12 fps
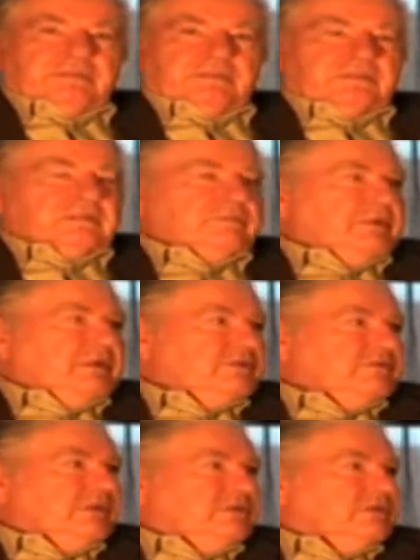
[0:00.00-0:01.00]
business
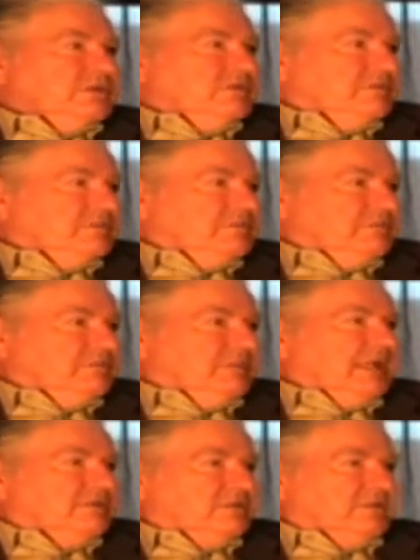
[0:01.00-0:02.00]
administration
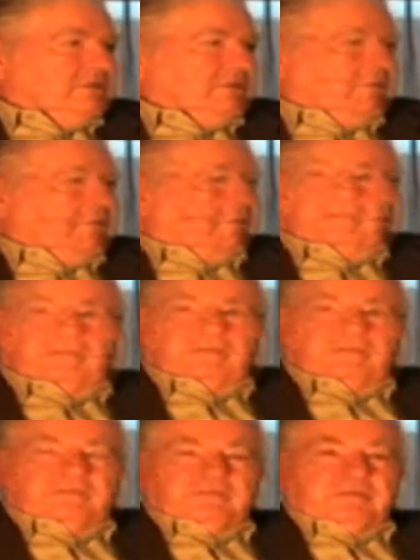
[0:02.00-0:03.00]
master's degree.
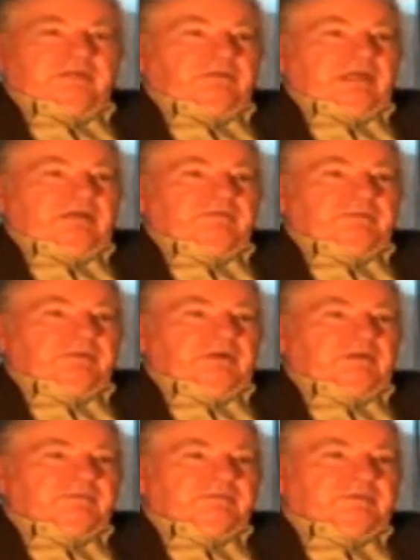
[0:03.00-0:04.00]
Then we have the
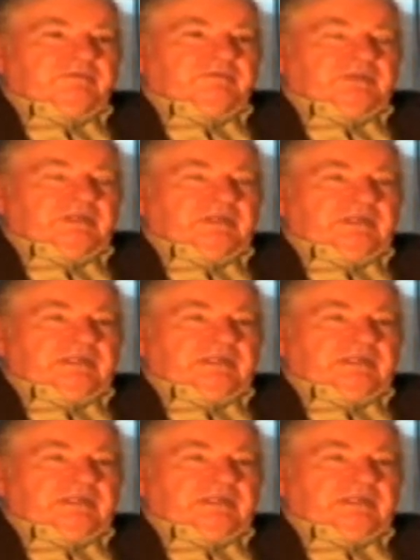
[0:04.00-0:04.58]
problem of